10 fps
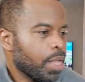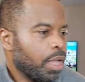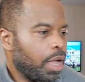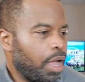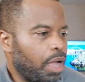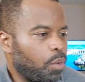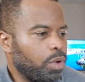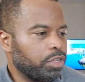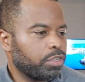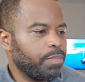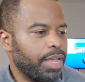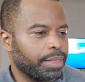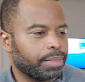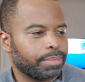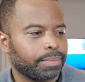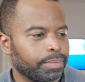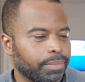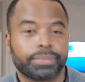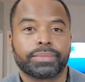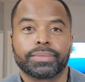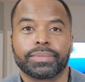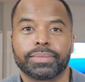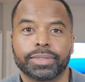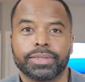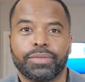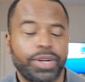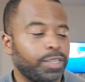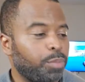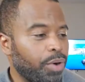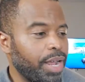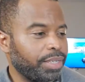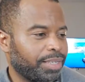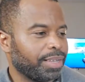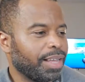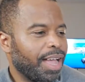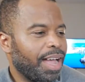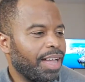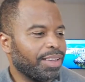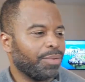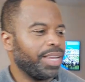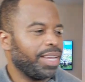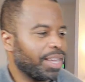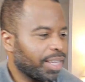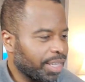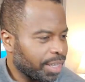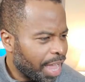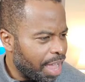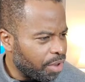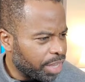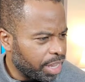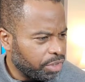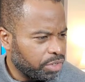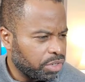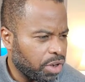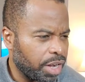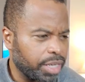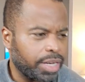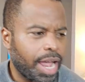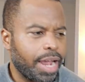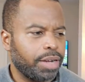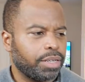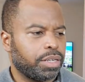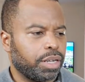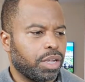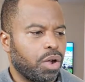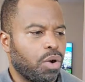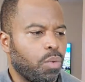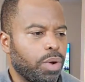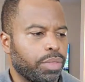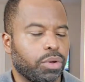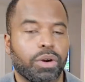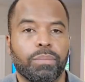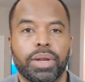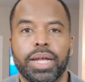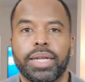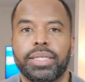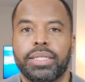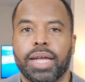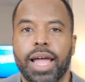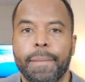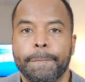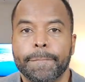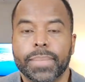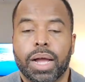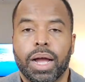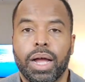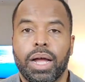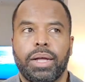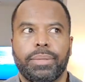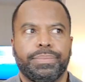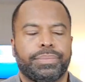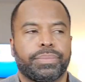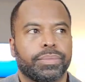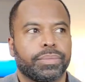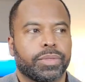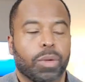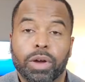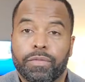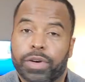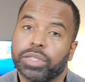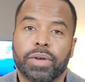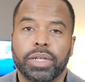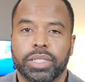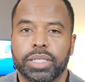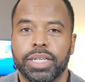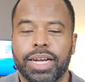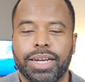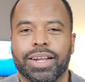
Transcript: Uh, Will Smith, Fresh Prince. How can we how can you start a diet to go with your blood type? Um, well, first of all, you just need to